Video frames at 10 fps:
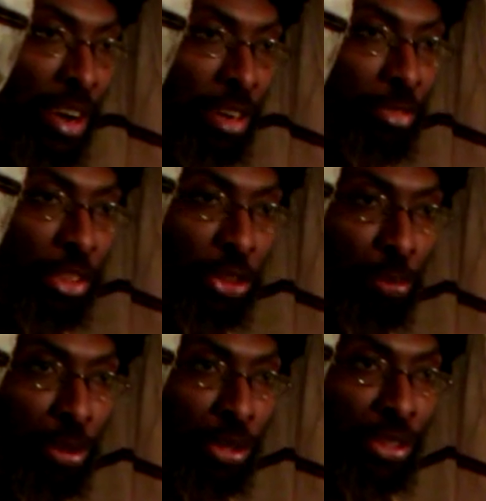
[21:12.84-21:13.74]
artificial
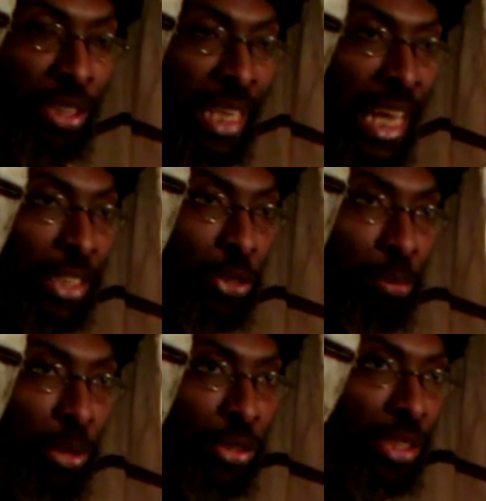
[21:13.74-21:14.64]
person, natural
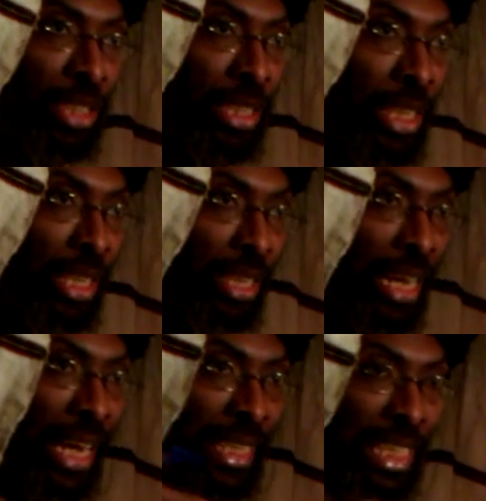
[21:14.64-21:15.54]
person,
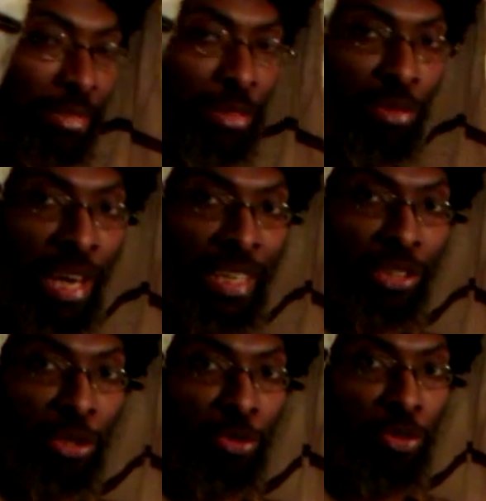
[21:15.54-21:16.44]
God-given right,
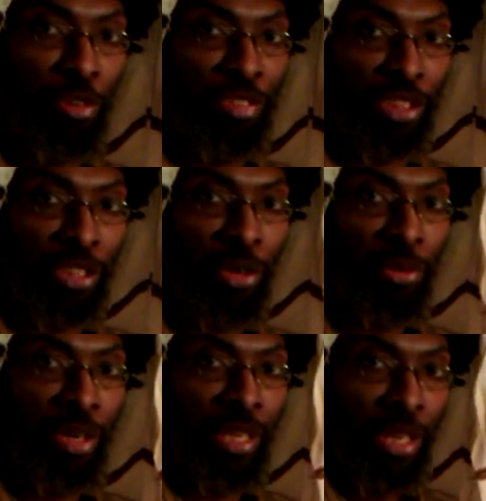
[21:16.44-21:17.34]
so forth and so
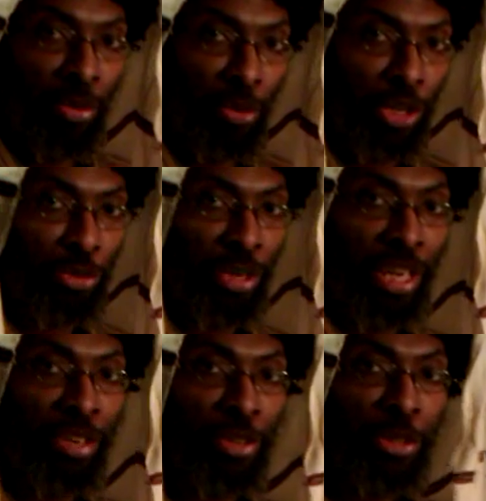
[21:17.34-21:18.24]
on. We agree
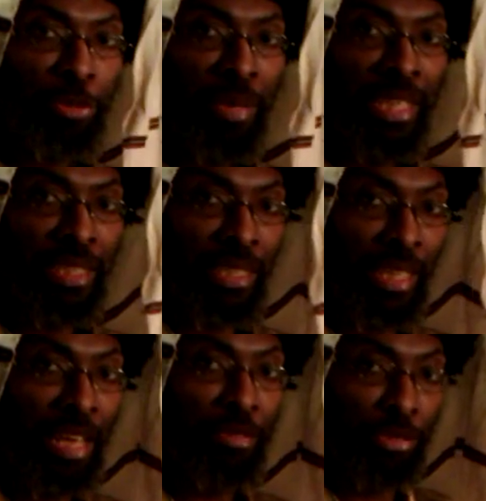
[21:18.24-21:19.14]
on those basic
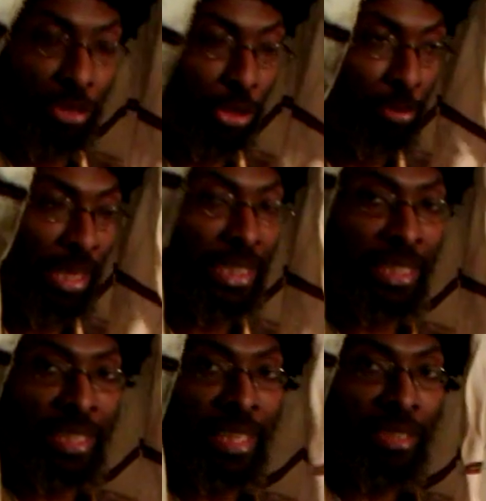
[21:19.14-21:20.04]
levels. Those
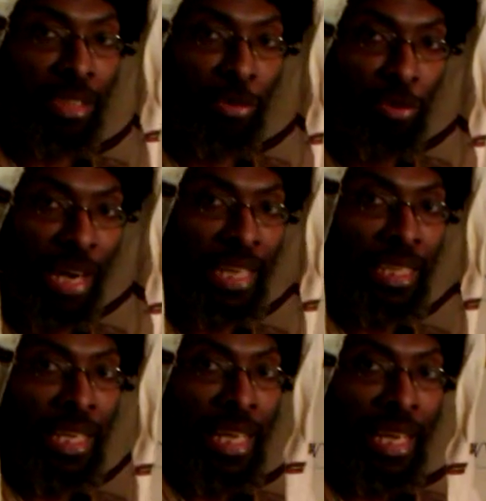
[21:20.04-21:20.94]
basic things are right
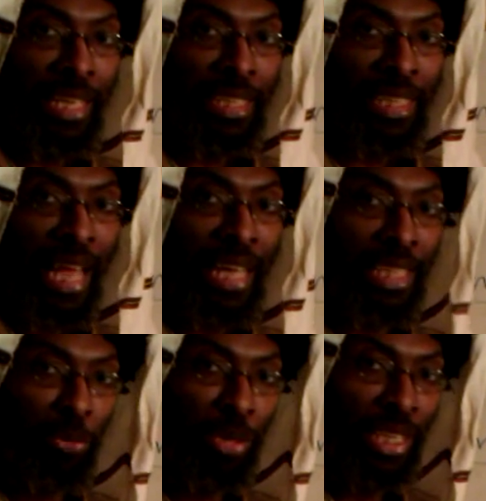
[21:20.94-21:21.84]
and exact,
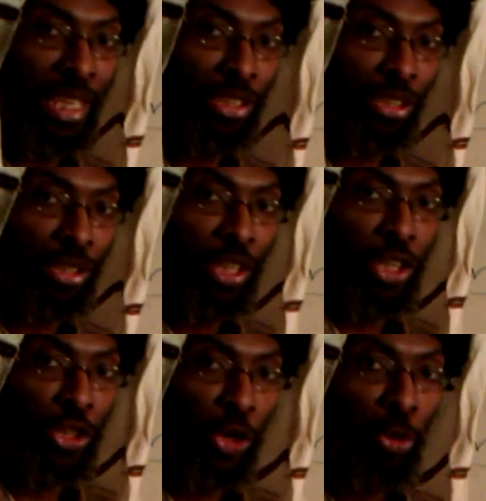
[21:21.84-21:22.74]
and we need to
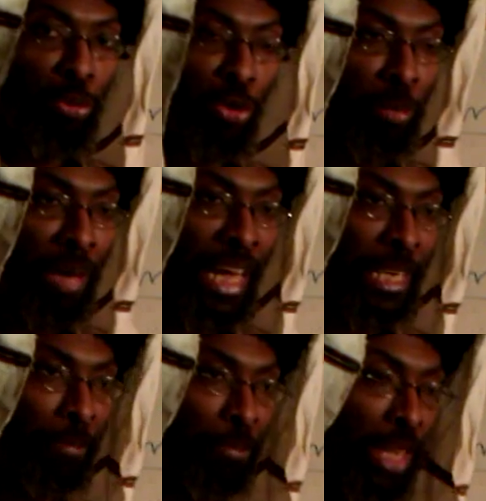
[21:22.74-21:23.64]
know more about
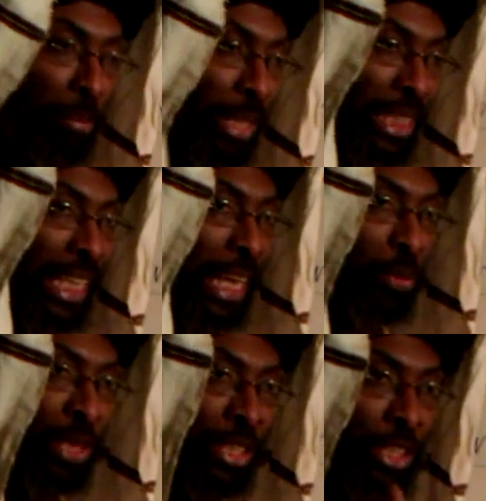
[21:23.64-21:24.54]
it. But it's like
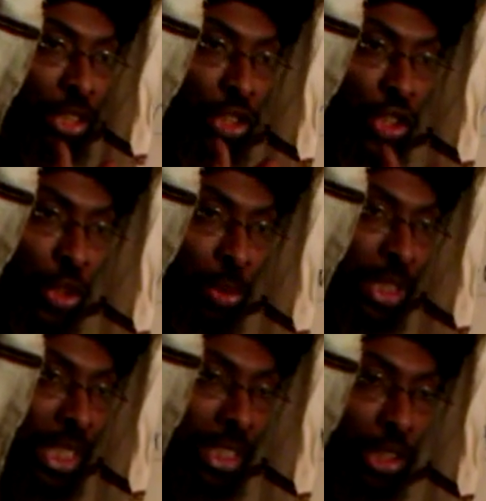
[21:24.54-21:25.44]
when Yeshua
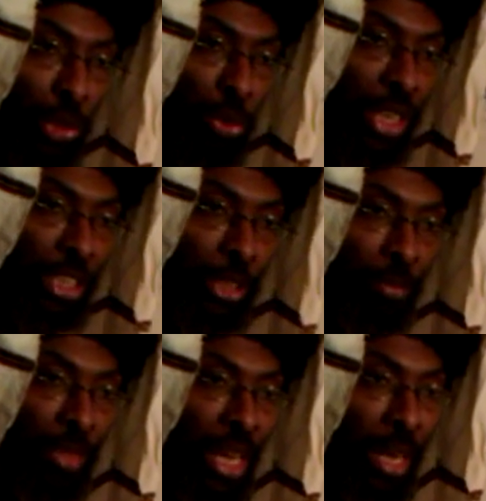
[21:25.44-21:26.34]
says to us,
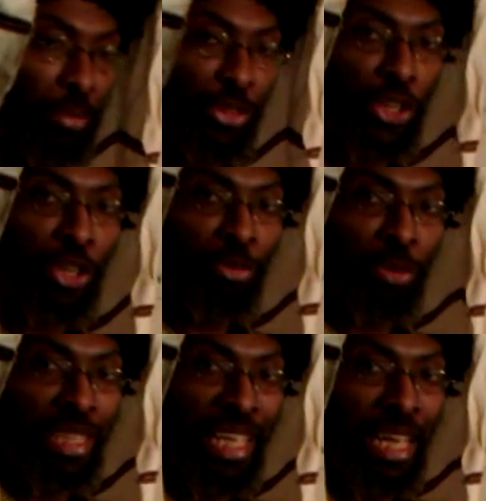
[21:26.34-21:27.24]
observe what they